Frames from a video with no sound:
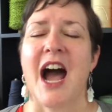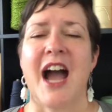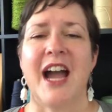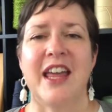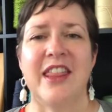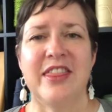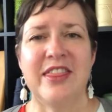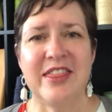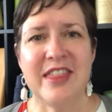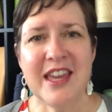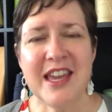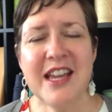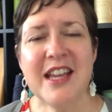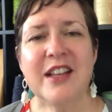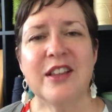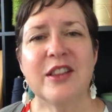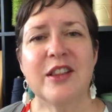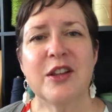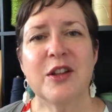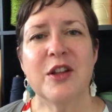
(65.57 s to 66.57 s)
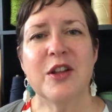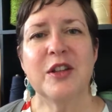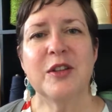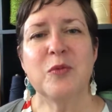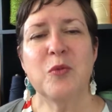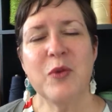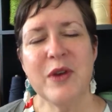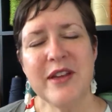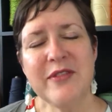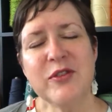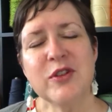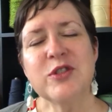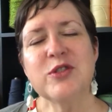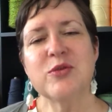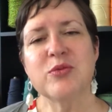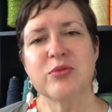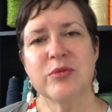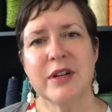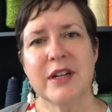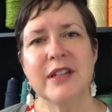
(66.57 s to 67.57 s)
I think weavers
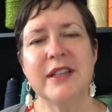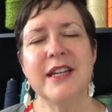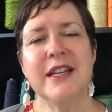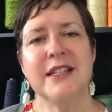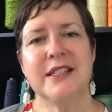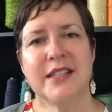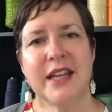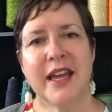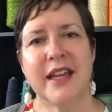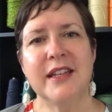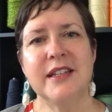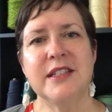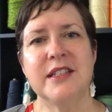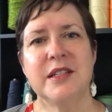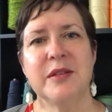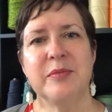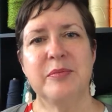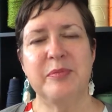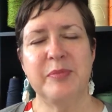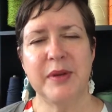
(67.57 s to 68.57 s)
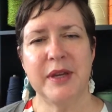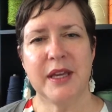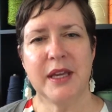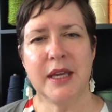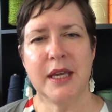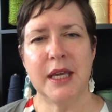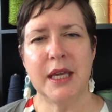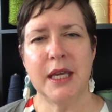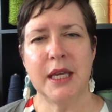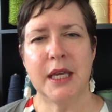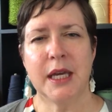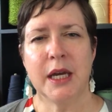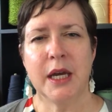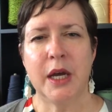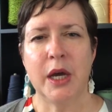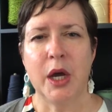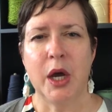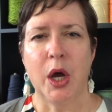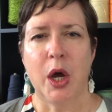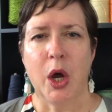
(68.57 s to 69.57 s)
really tend to be
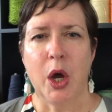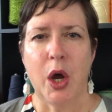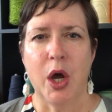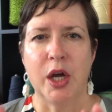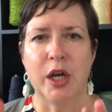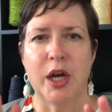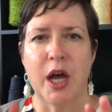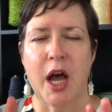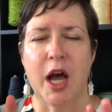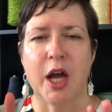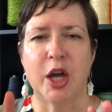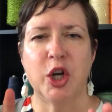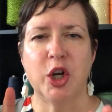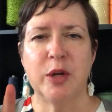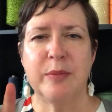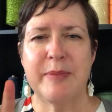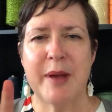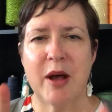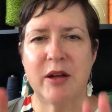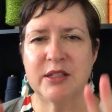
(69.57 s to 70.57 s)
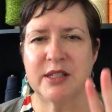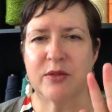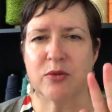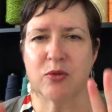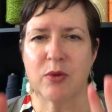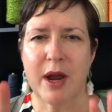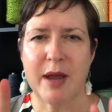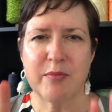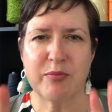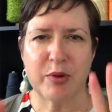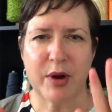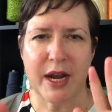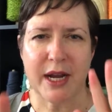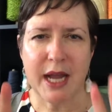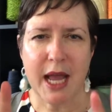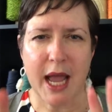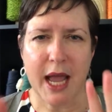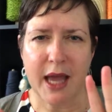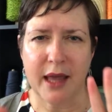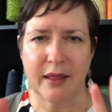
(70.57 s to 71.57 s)
a good balance of right brain
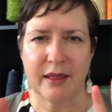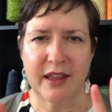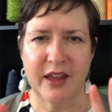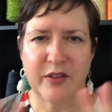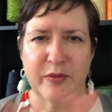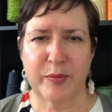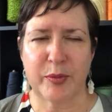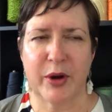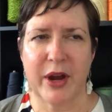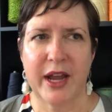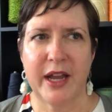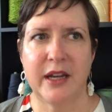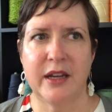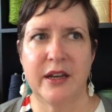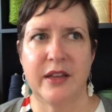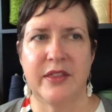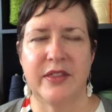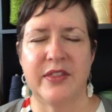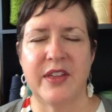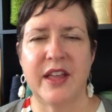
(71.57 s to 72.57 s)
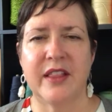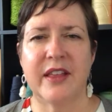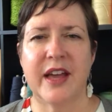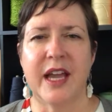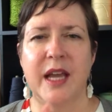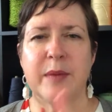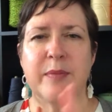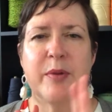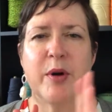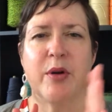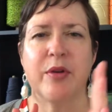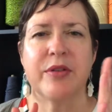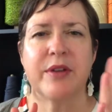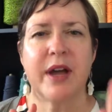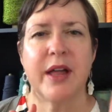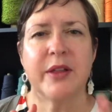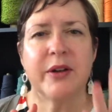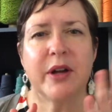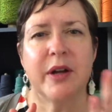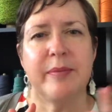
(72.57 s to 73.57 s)
and left brain. They like both
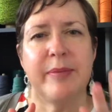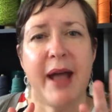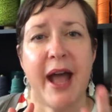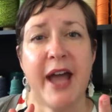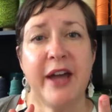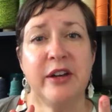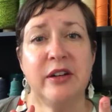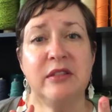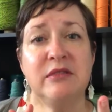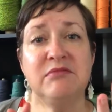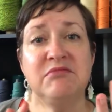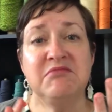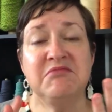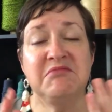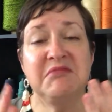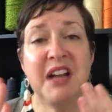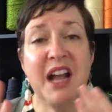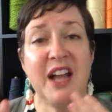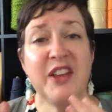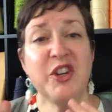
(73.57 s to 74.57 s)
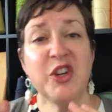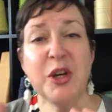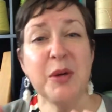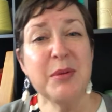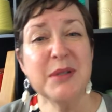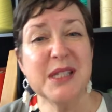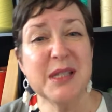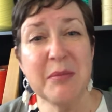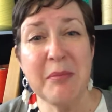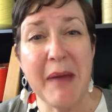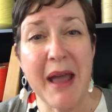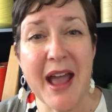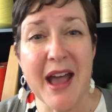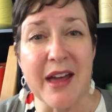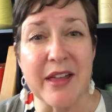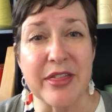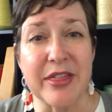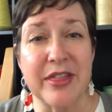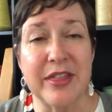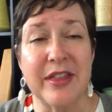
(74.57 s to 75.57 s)
color and pattern, and they're good with some
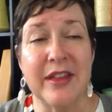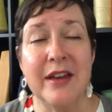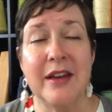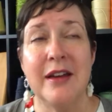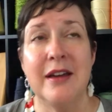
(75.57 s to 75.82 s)
math.